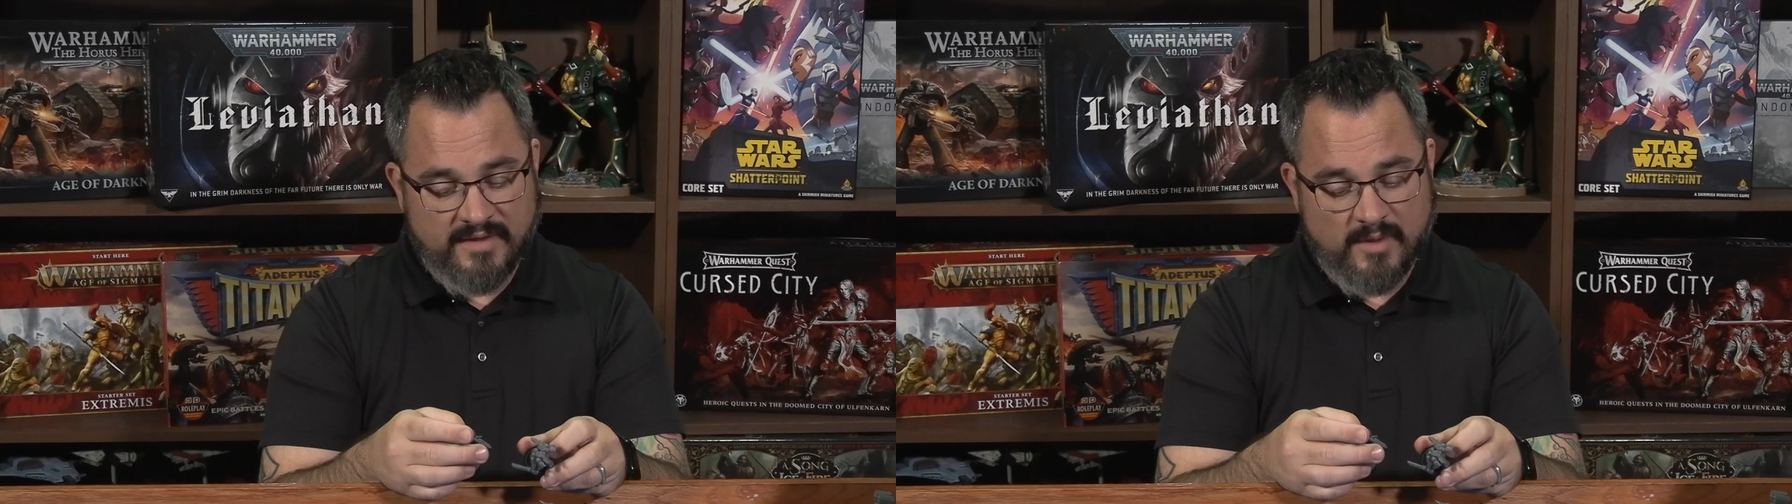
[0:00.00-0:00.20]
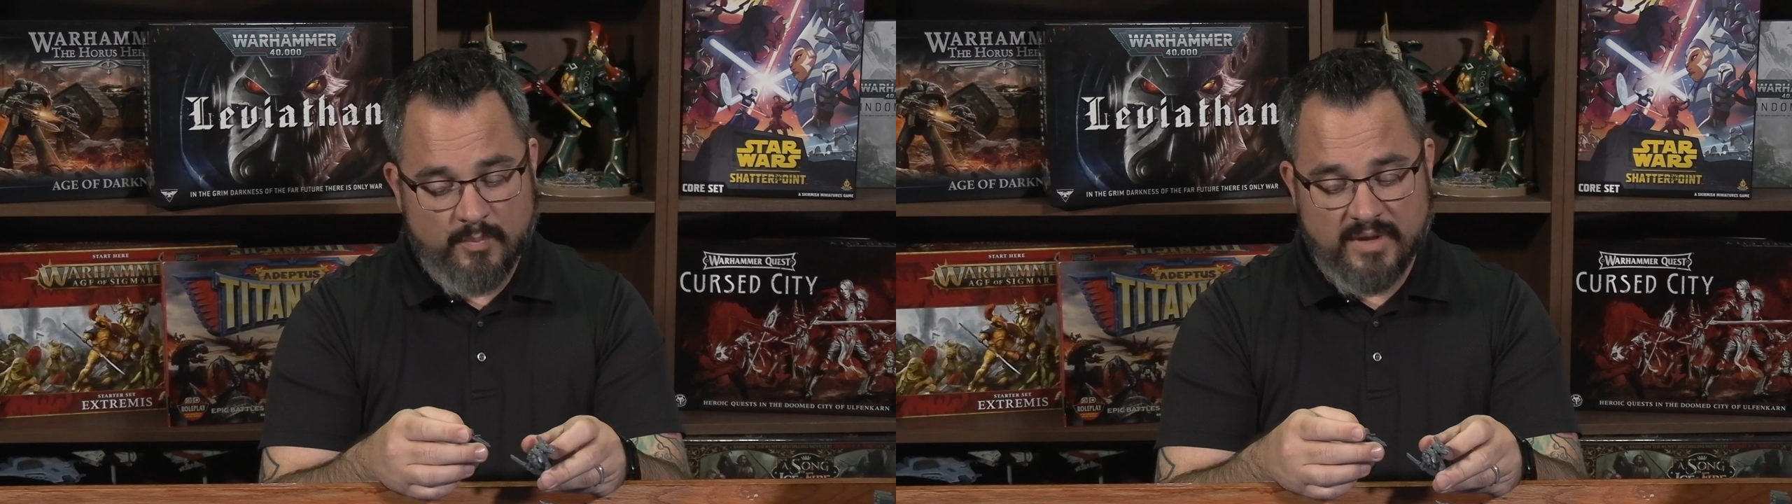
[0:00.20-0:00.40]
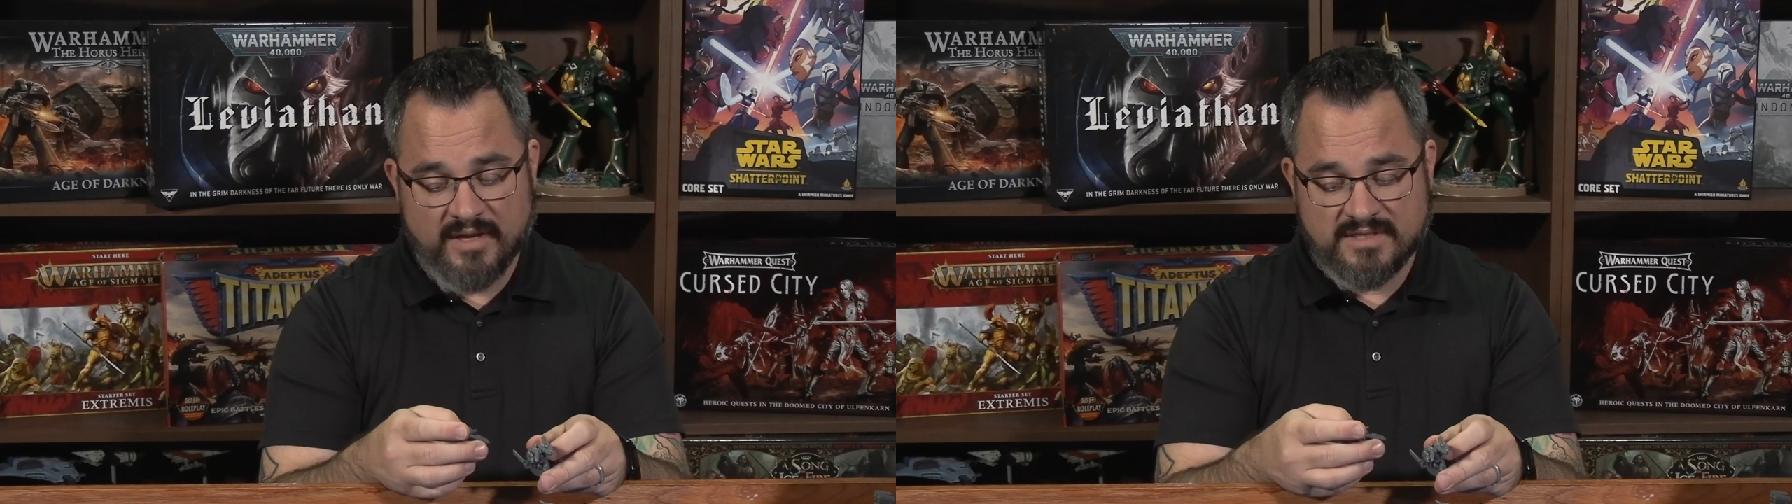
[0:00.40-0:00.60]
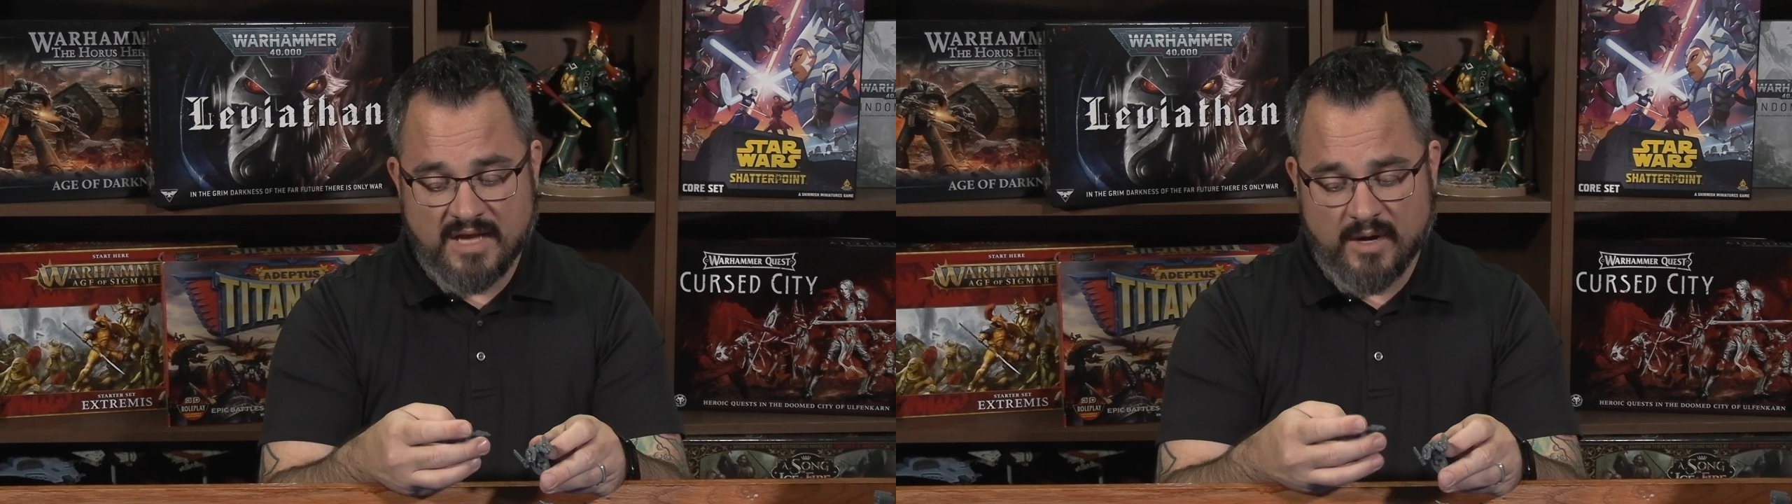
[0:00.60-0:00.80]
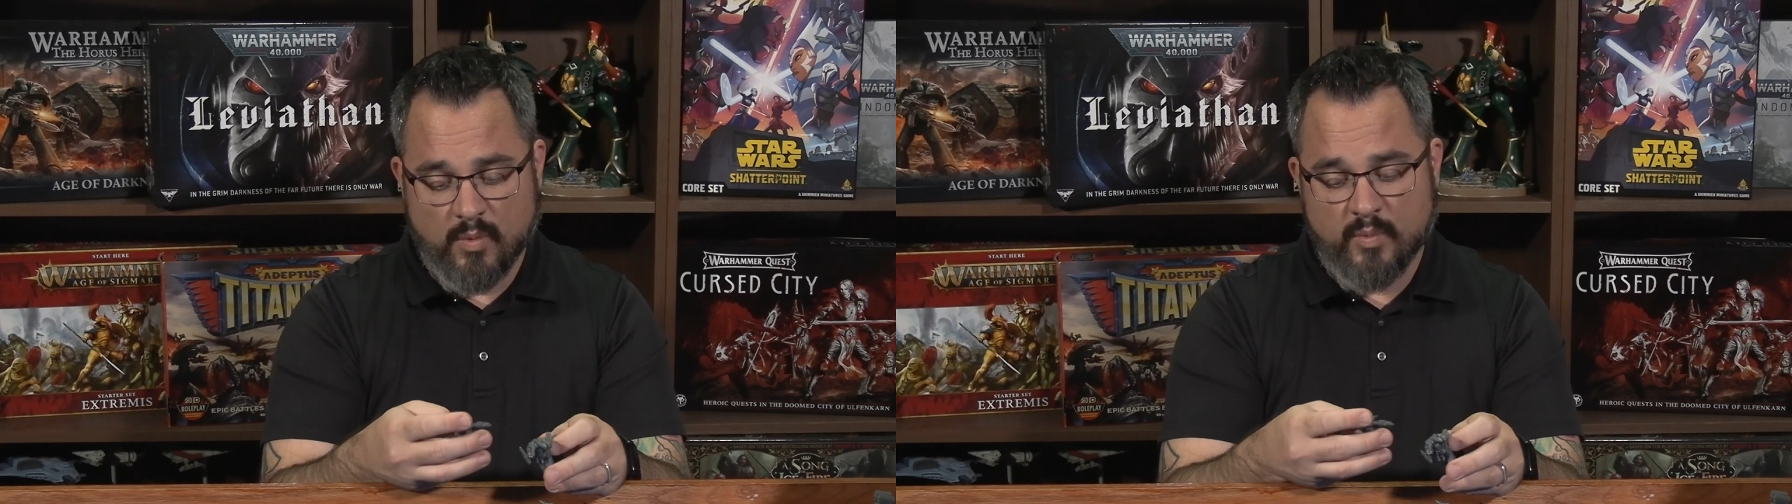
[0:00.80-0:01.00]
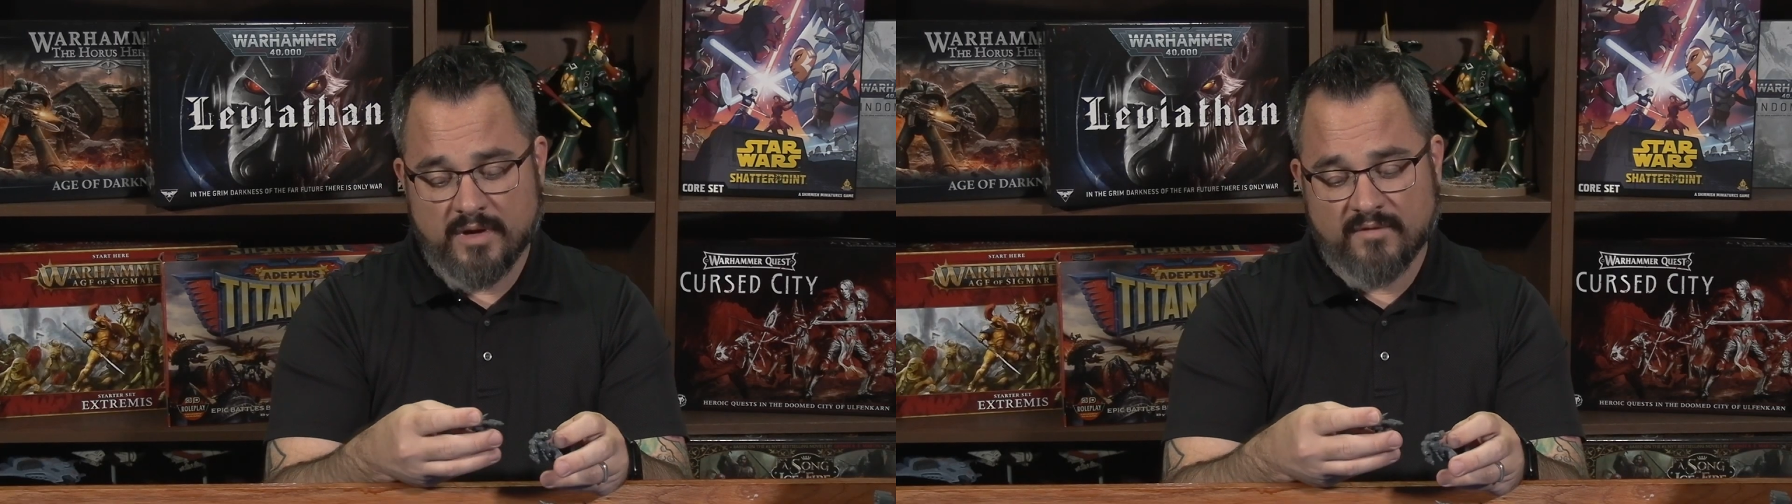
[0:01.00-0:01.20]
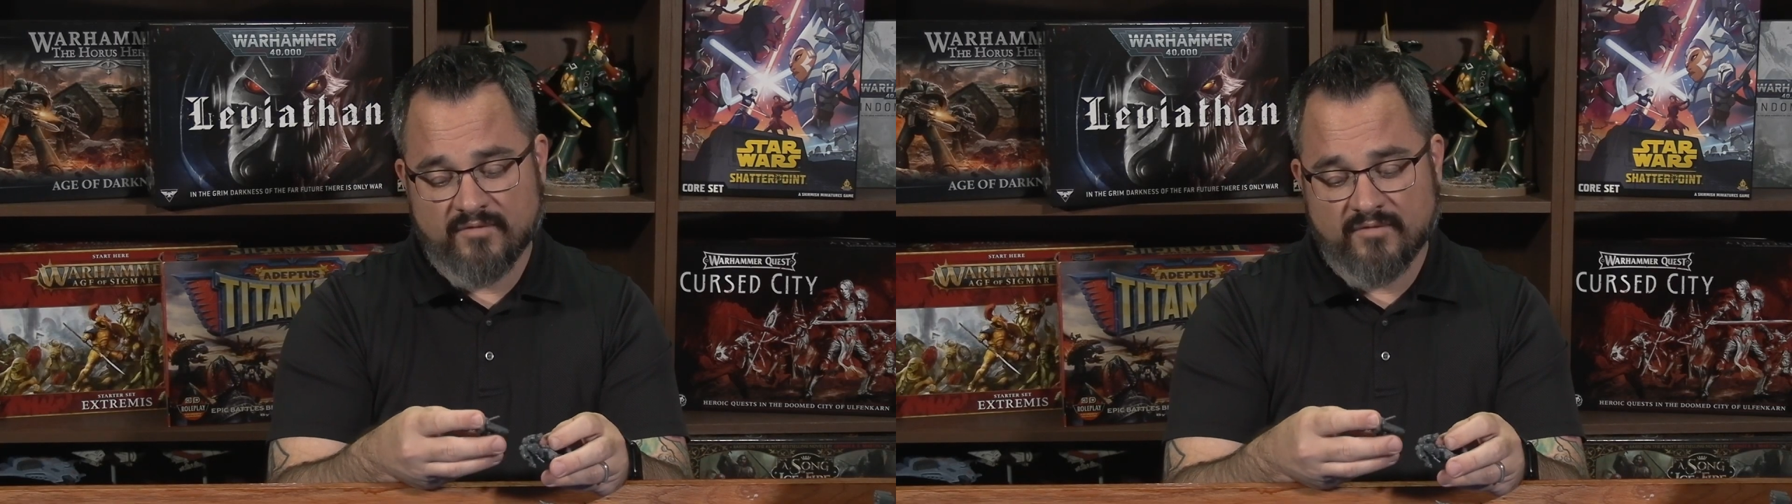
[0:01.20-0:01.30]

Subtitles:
think the biggest kind of weird